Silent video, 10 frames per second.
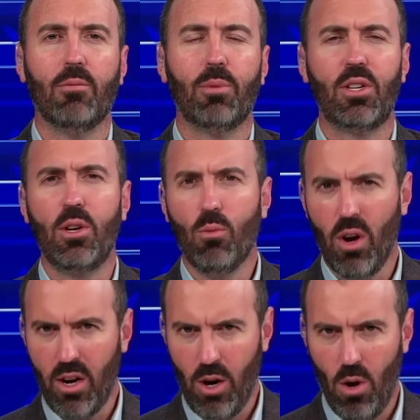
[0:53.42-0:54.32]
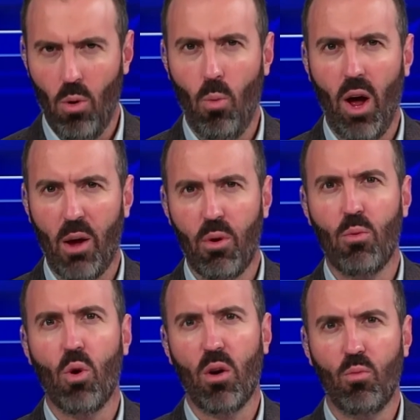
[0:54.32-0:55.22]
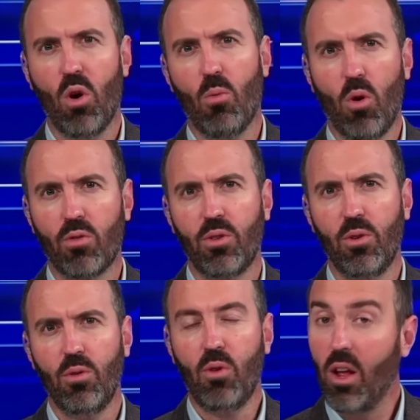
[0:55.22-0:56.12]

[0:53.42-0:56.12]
But do you want to know why we won World War II?